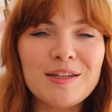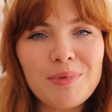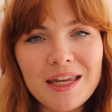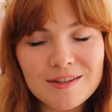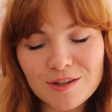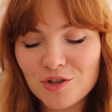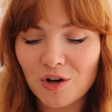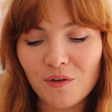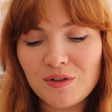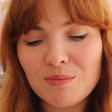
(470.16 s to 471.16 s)
peaks and
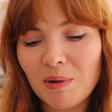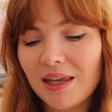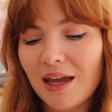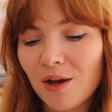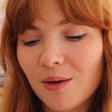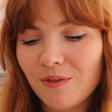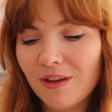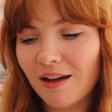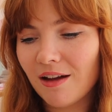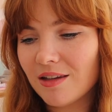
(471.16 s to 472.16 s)
troughs, but yeah,
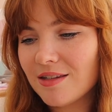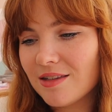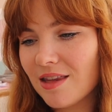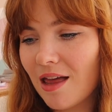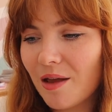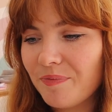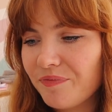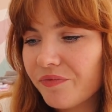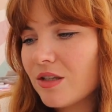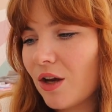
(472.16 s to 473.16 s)
hopefully that answers that.
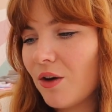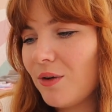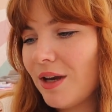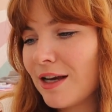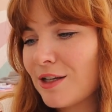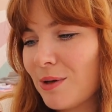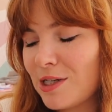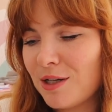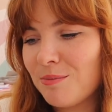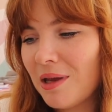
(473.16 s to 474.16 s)
So next
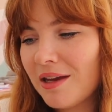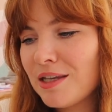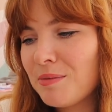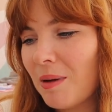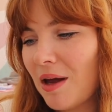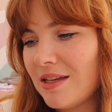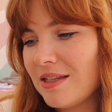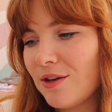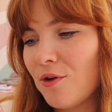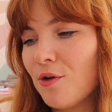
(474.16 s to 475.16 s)
question, bias
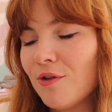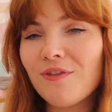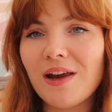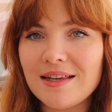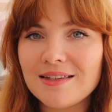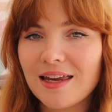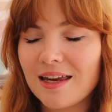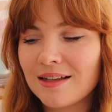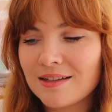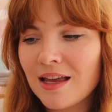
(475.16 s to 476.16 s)
binding or
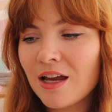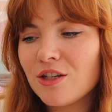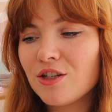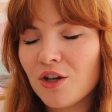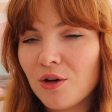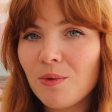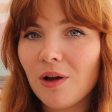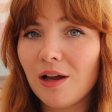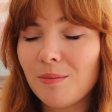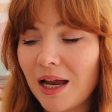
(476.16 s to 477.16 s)
facings? Do you know
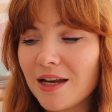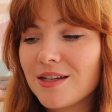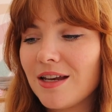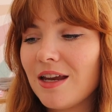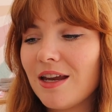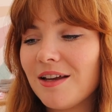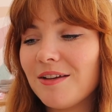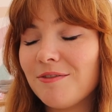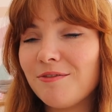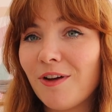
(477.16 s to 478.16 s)
what? I'm actually
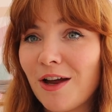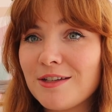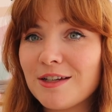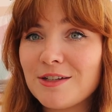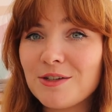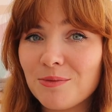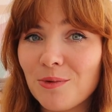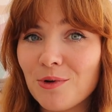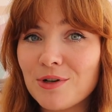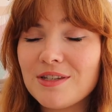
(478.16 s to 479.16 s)
verging
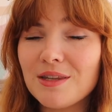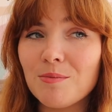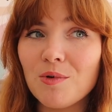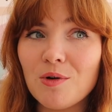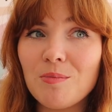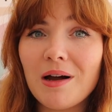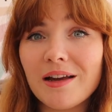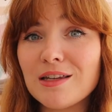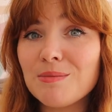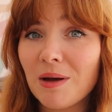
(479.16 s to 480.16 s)
towards the more
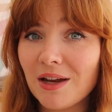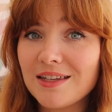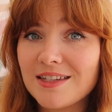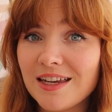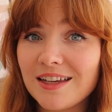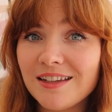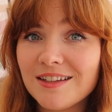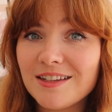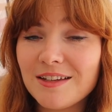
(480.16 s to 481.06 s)
bias binding